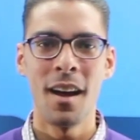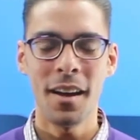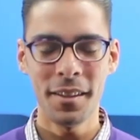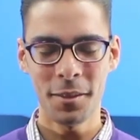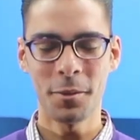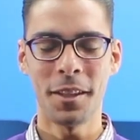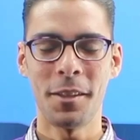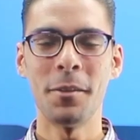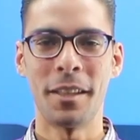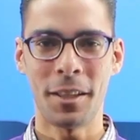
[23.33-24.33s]
I need to take
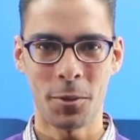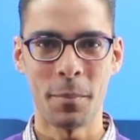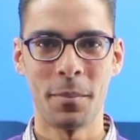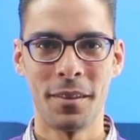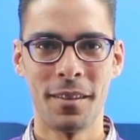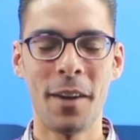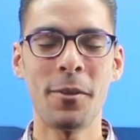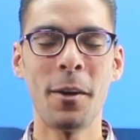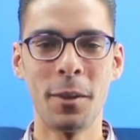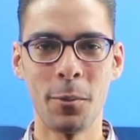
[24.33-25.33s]
you in a trip
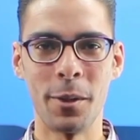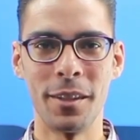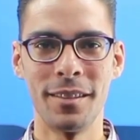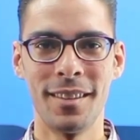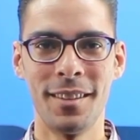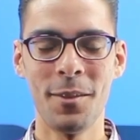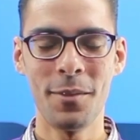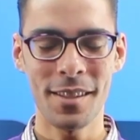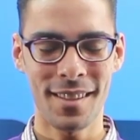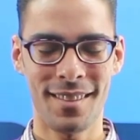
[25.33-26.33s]
around the world to
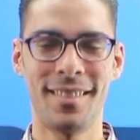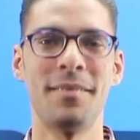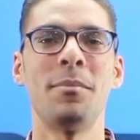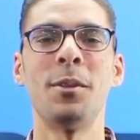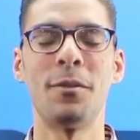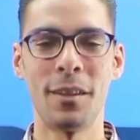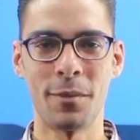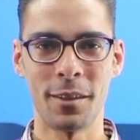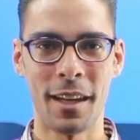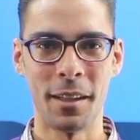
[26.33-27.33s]
visit your
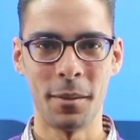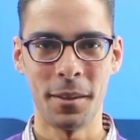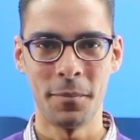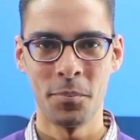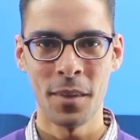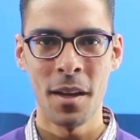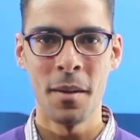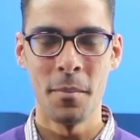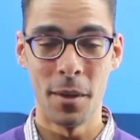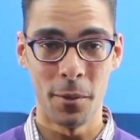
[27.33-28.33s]
favorite animal.
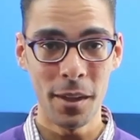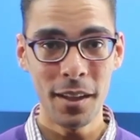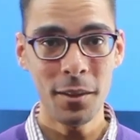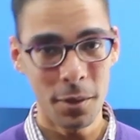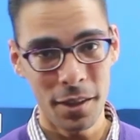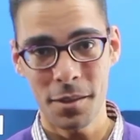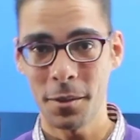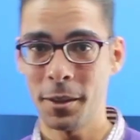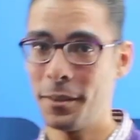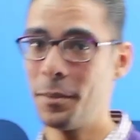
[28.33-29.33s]
But we need to get
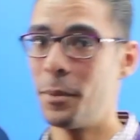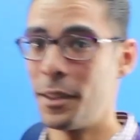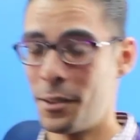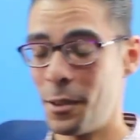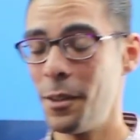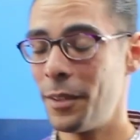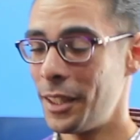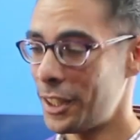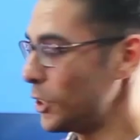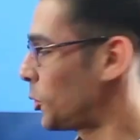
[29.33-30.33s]
started by
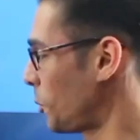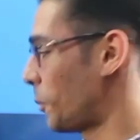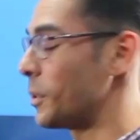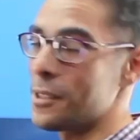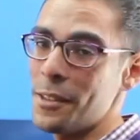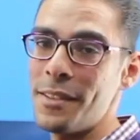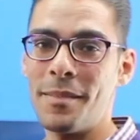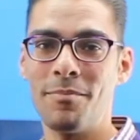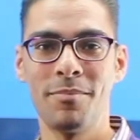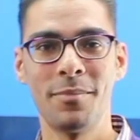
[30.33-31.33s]
solving two questions.
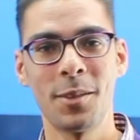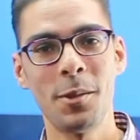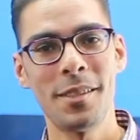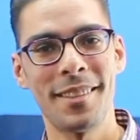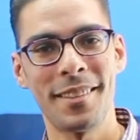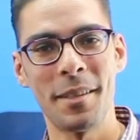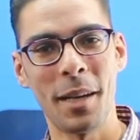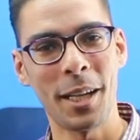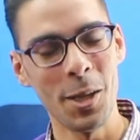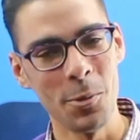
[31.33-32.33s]
Consider them a
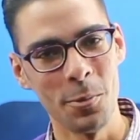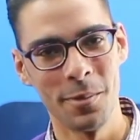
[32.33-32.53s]
clue.